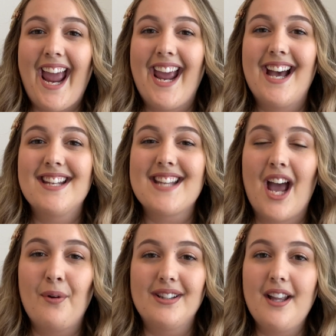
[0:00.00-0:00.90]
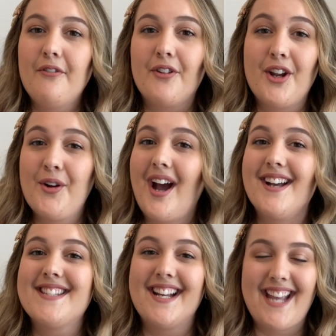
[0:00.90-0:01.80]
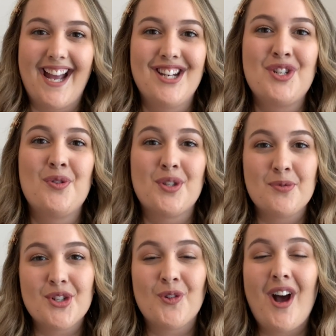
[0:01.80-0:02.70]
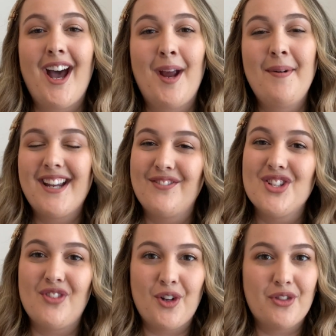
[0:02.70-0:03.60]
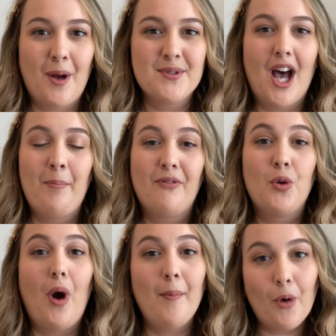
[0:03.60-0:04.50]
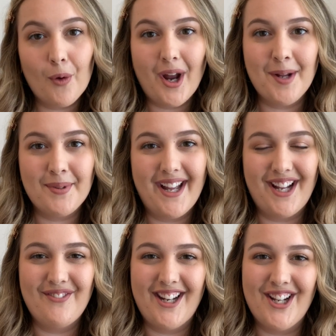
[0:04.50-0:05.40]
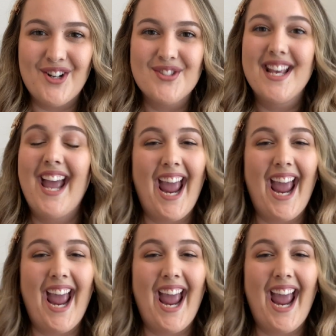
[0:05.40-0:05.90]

And I would love for you guys, again, to subscribe, give this video a thumbs up if you want more wedding planning videos.